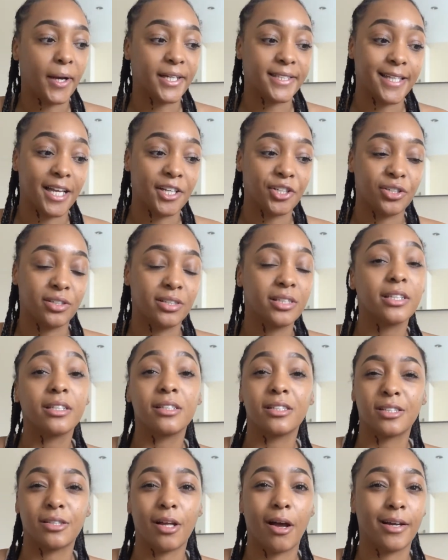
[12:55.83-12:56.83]
Our session
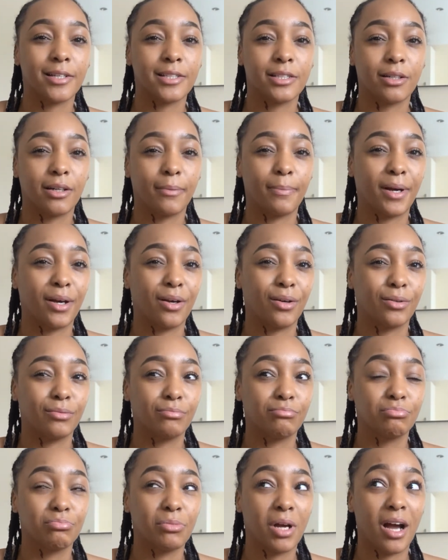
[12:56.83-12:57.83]
didn't start until about,
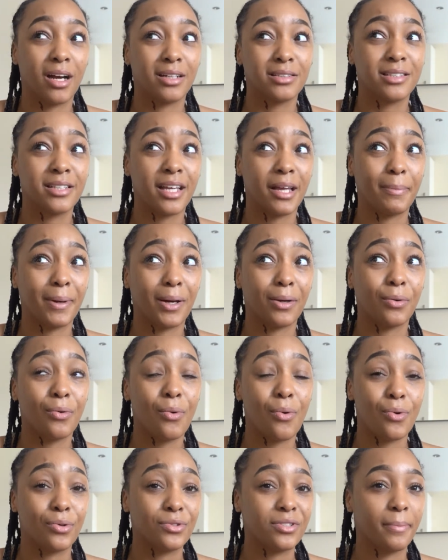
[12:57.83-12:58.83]
I'd say about
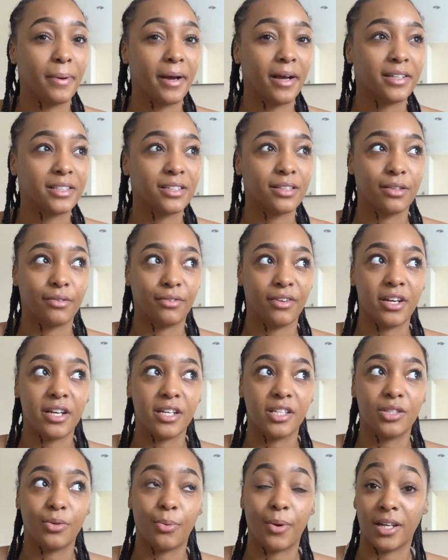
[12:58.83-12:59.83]

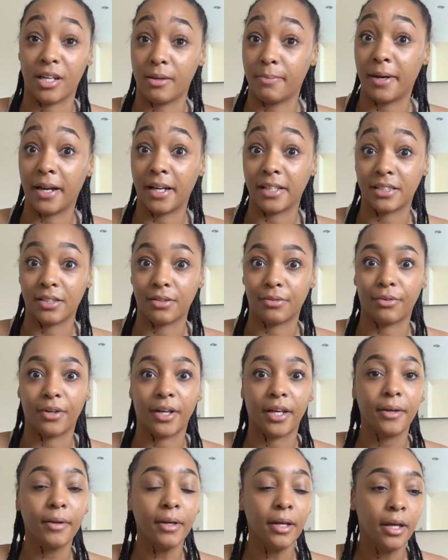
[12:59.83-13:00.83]
3:15,
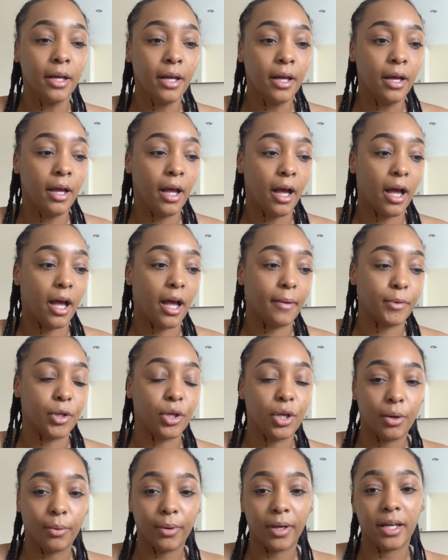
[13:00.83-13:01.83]
3:20. You
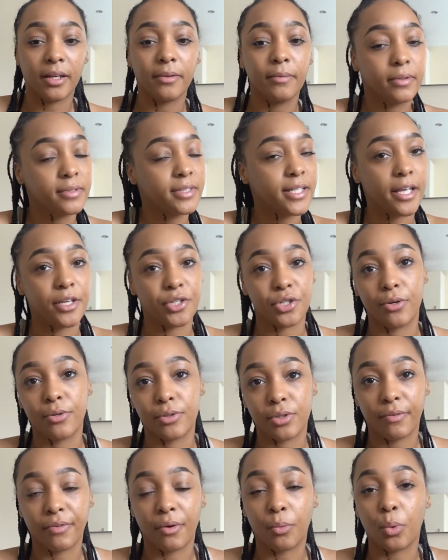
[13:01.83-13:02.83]
go in, take your
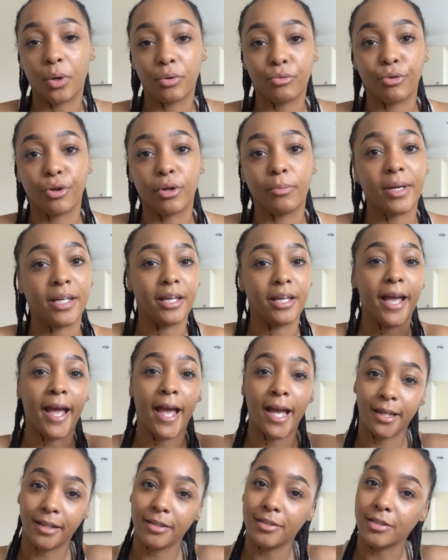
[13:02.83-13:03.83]
shoes off in one room, you
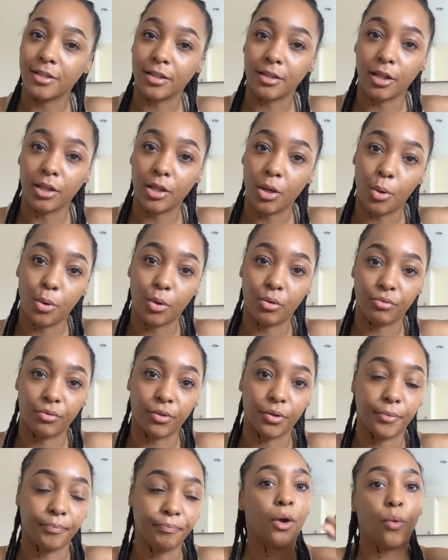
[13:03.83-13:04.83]
head into the yoga
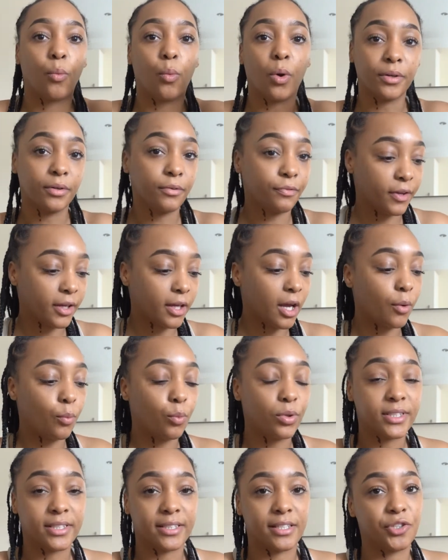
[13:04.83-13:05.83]
room. One thing I
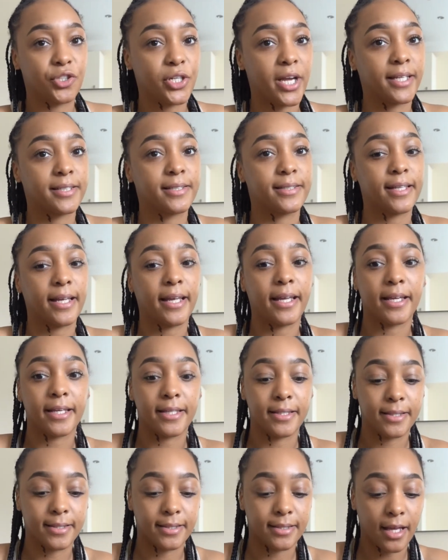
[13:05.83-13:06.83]
would suggest
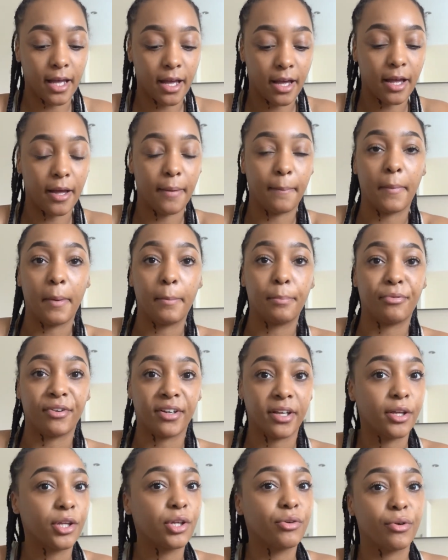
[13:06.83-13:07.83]
is
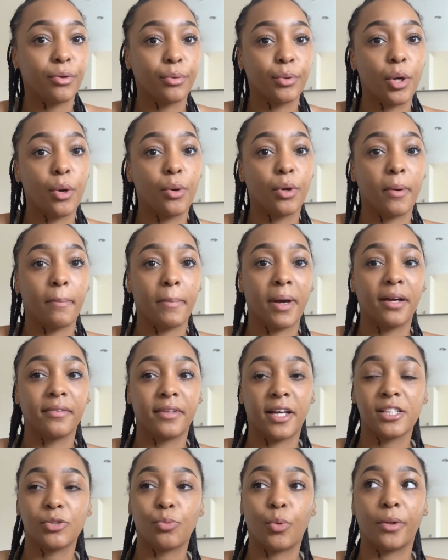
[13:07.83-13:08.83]
bringing your own yoga mat.
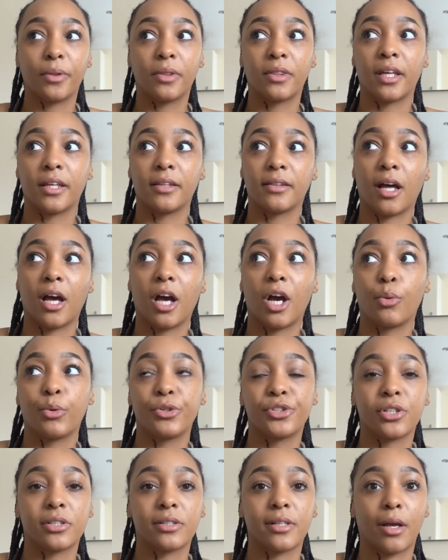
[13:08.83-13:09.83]
That's one thing that I
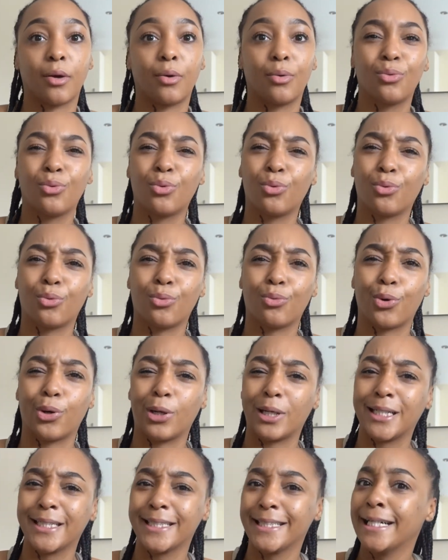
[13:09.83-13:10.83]
was just like, oh,
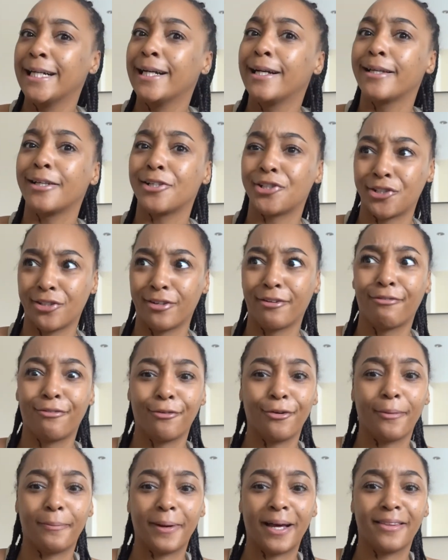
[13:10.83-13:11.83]
you should have
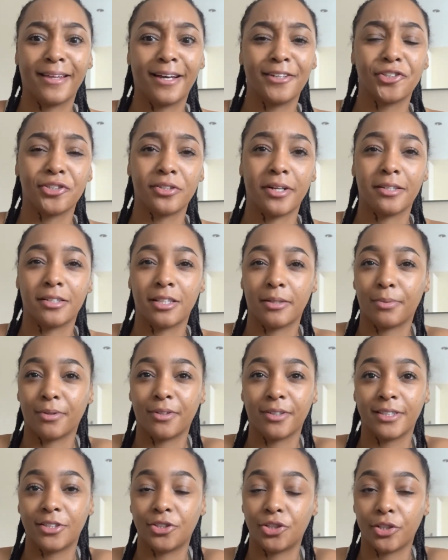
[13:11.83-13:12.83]
thought about that, Janessa,
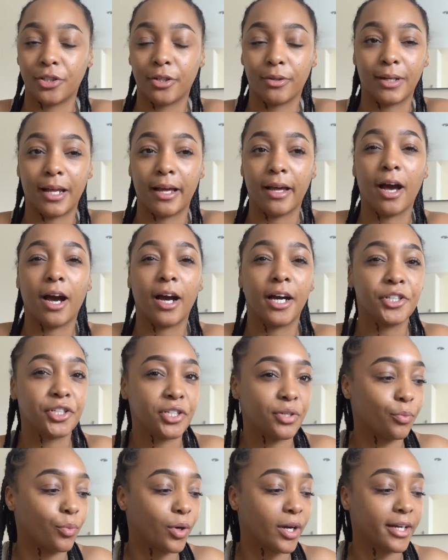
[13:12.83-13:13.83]
because, you know, like,
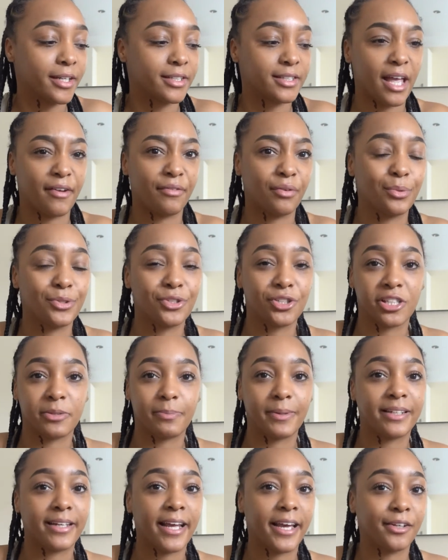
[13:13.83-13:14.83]
hygiene-wise, everyone's just
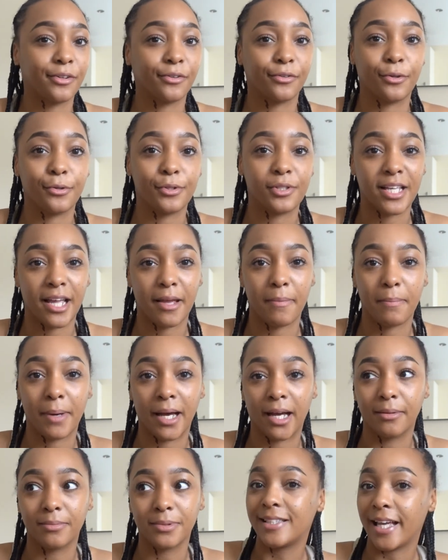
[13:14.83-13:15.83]
been laying on those same
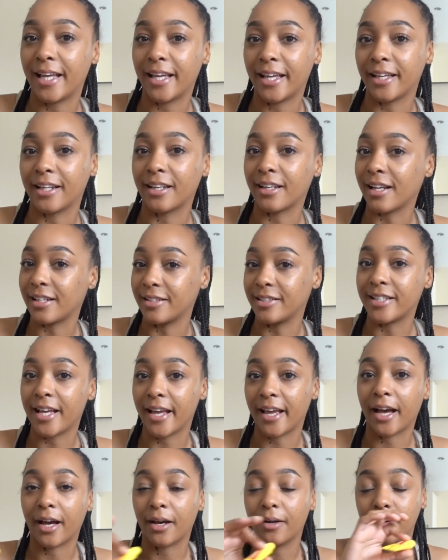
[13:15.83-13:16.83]
mat day in and
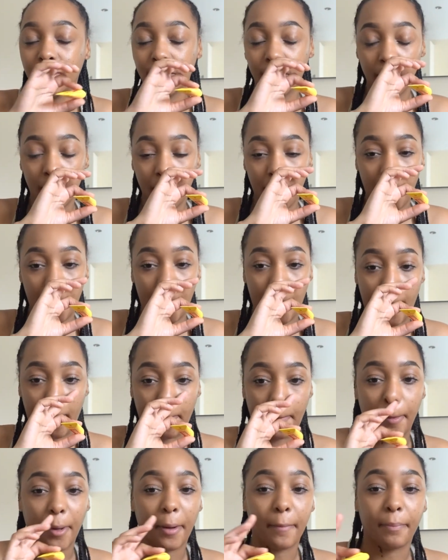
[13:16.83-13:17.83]
day out.
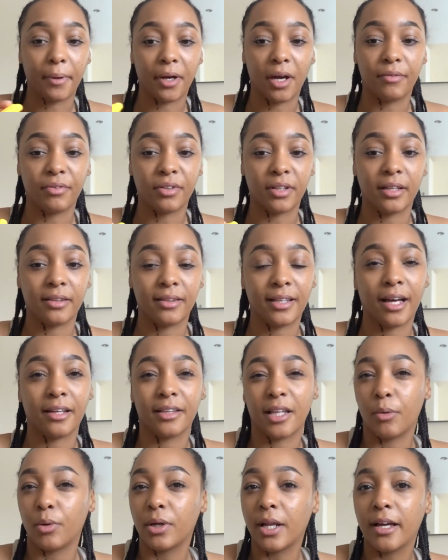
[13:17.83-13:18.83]
But other than that,
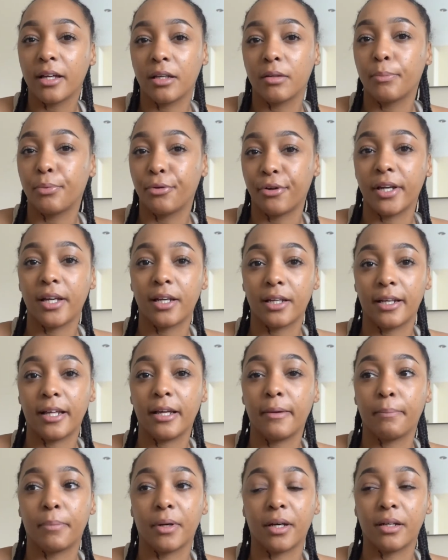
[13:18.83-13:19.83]
they were, like, pretty
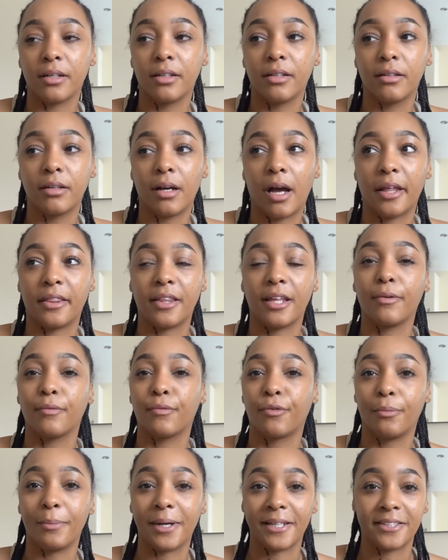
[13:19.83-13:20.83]
clean, but I think
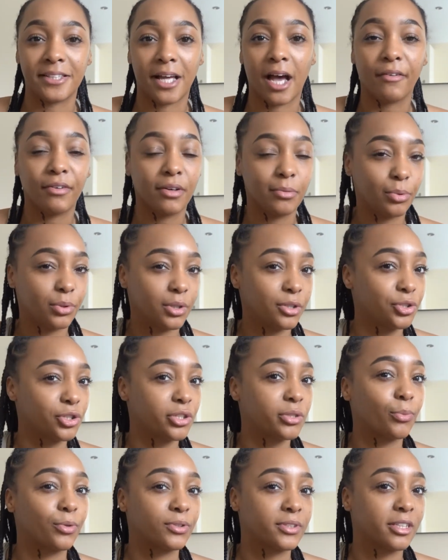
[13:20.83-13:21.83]
for myself, I would have
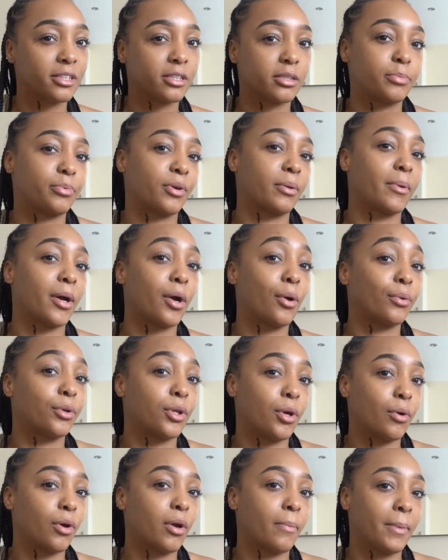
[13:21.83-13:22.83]
just wanted to bring my own
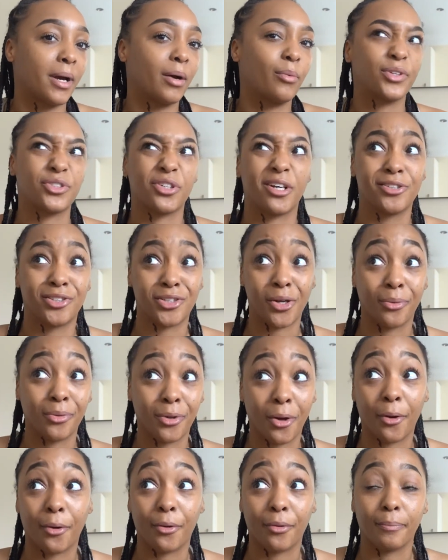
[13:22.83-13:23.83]
yoga mat, which I
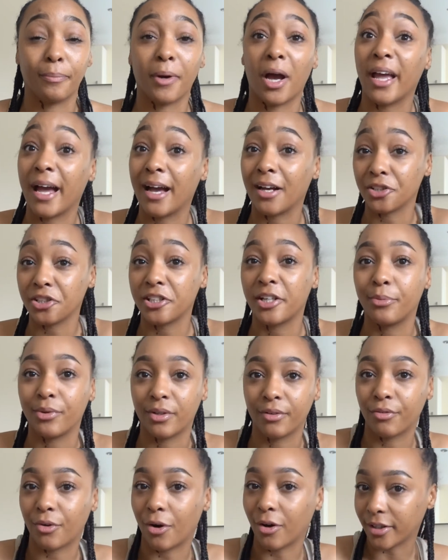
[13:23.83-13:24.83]
don't own, but I actually would
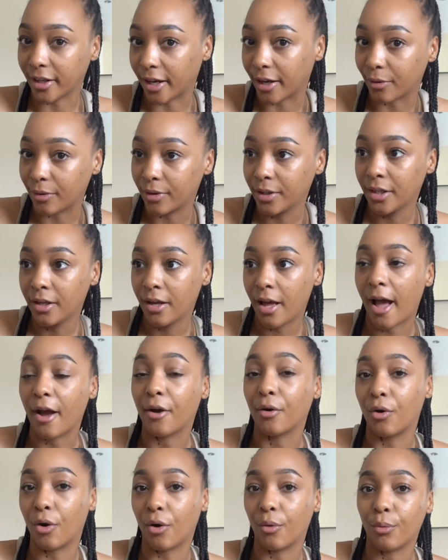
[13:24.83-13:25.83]
have gone out
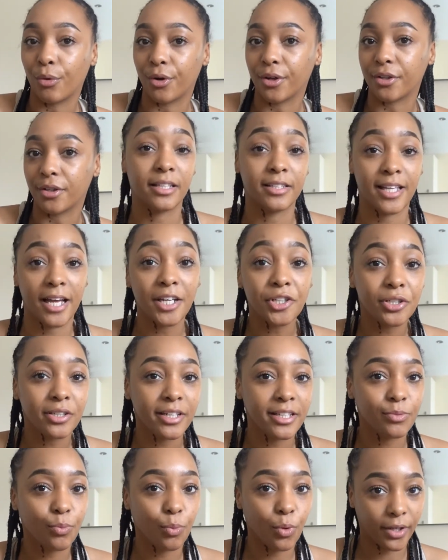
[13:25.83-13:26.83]
and got one. The session
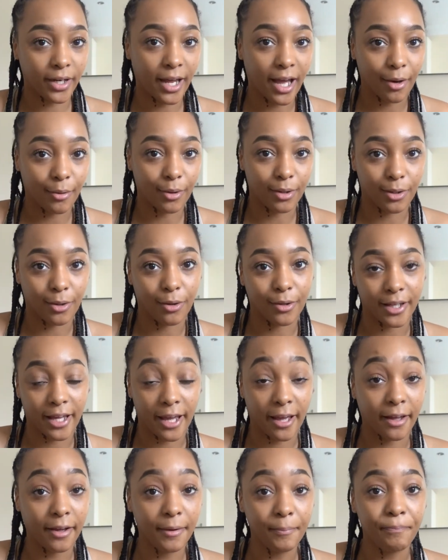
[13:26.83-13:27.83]
is 1 hour long,
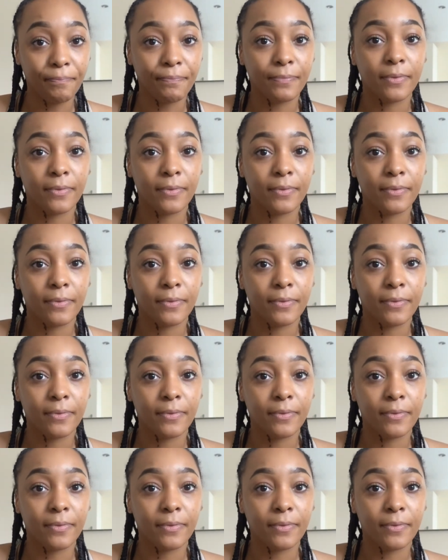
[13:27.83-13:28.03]
yeah?